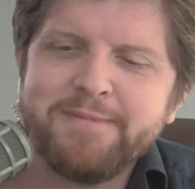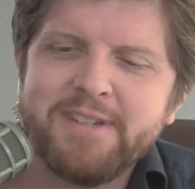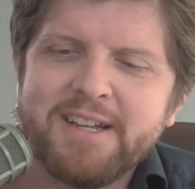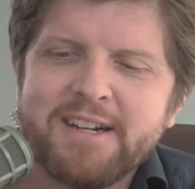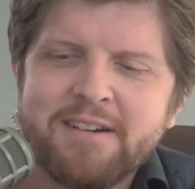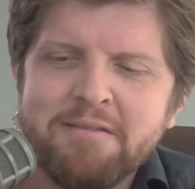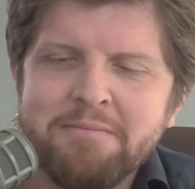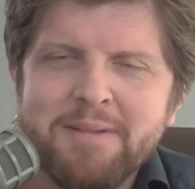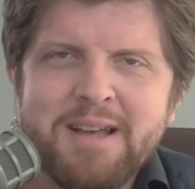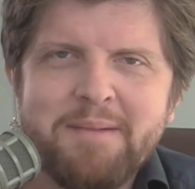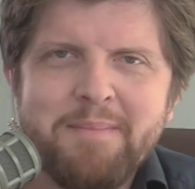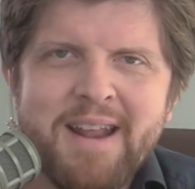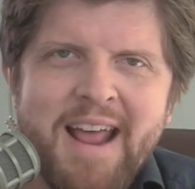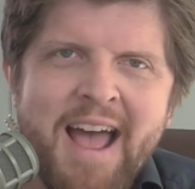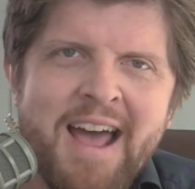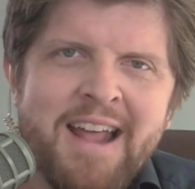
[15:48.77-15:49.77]
you know,
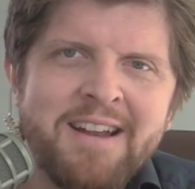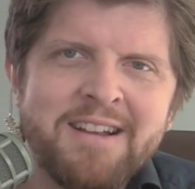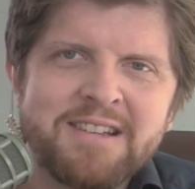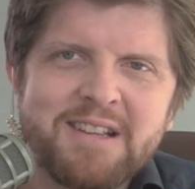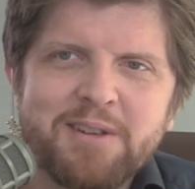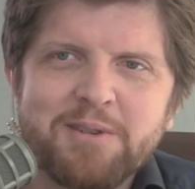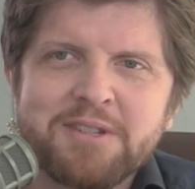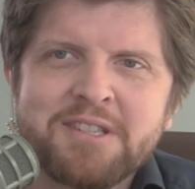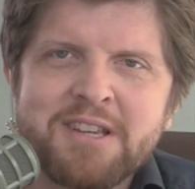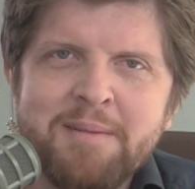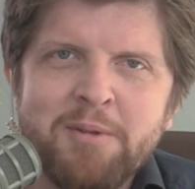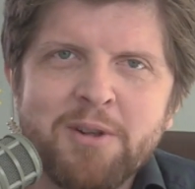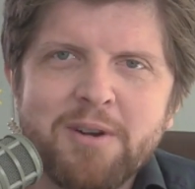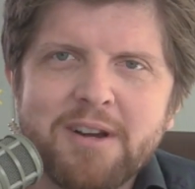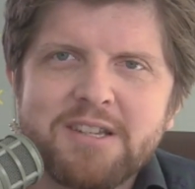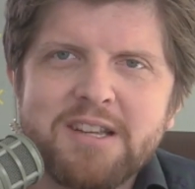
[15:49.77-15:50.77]
Manhattan is a little
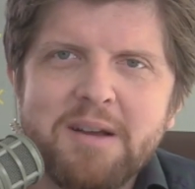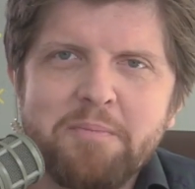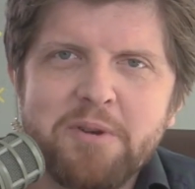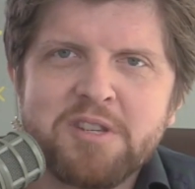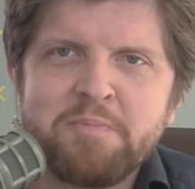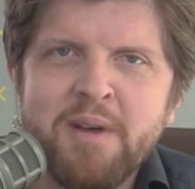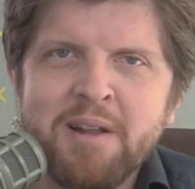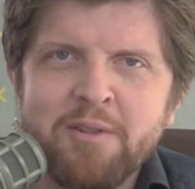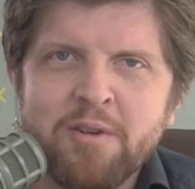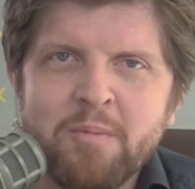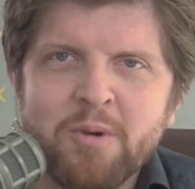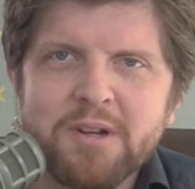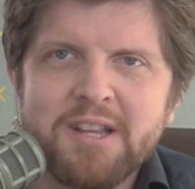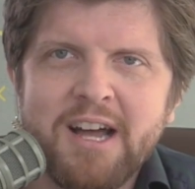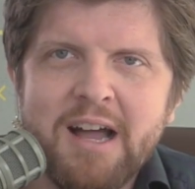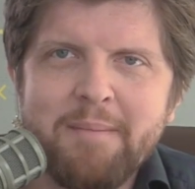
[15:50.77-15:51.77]
similar, except we spend a little
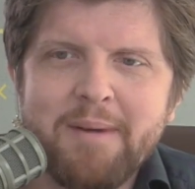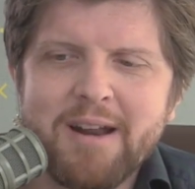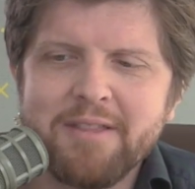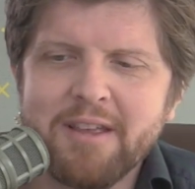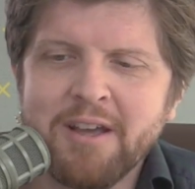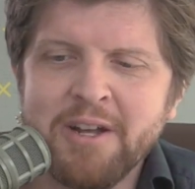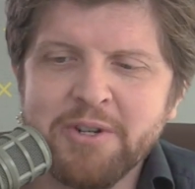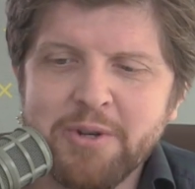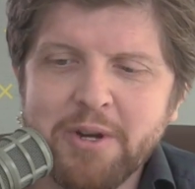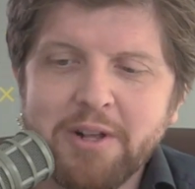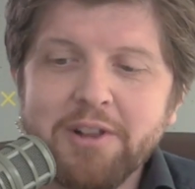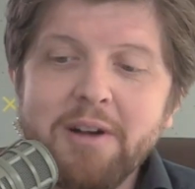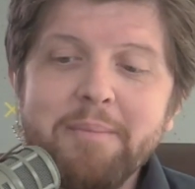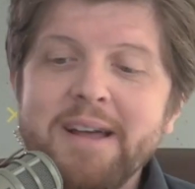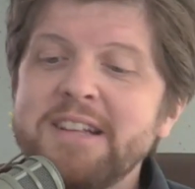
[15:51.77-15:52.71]
more time out at the country club.